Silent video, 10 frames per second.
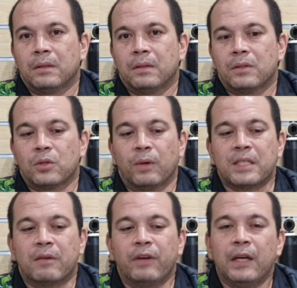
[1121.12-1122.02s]
So what's
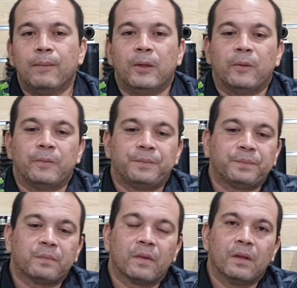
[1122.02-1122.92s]
available?
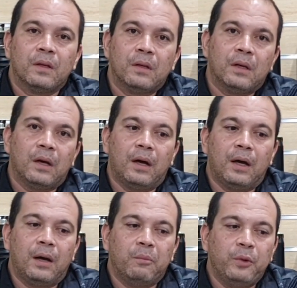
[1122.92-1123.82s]

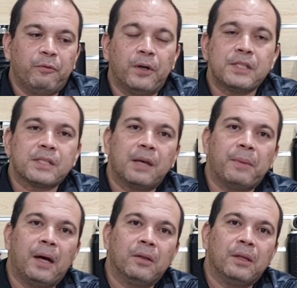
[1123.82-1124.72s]
We first came
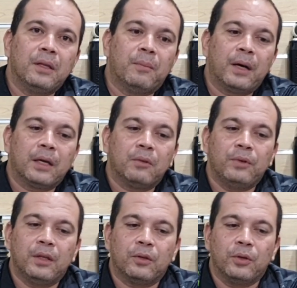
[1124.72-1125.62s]
out in the market with
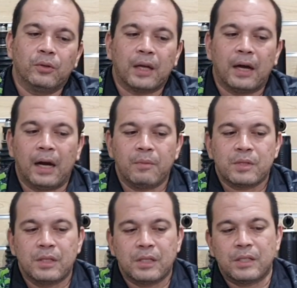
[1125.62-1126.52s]
the Toyota arms.
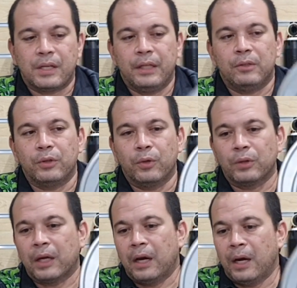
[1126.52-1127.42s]
This is a
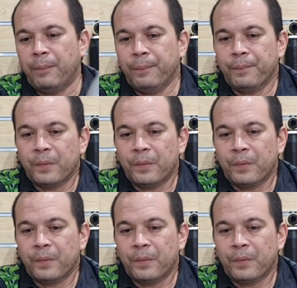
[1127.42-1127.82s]
Toyota arm.